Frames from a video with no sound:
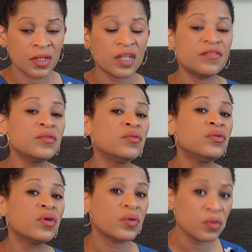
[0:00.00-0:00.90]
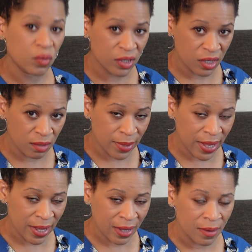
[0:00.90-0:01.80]
If you know you wanna get a
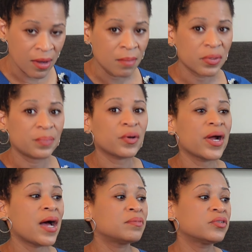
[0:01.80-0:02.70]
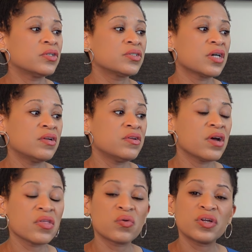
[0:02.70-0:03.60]
bag, but perhaps there's
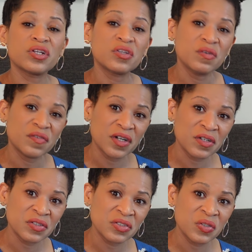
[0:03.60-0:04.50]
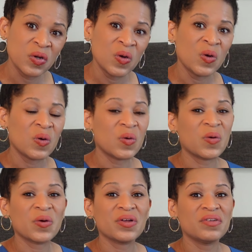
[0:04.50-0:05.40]
another one in queue first,
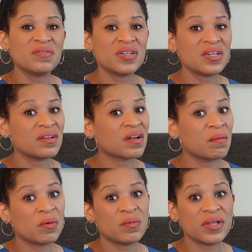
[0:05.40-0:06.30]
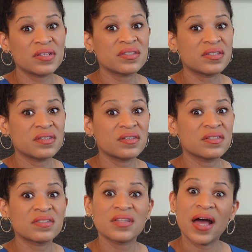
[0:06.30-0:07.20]
or you need a couple weeks to
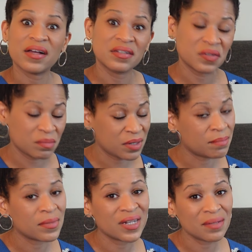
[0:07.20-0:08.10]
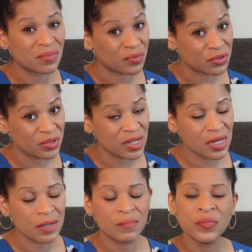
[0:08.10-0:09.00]
stack a little bit of money before you get
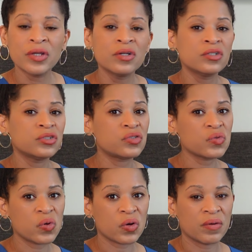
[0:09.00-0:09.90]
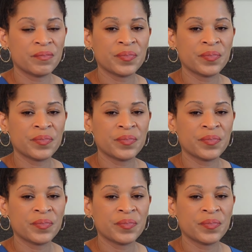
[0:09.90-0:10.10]
it, sure.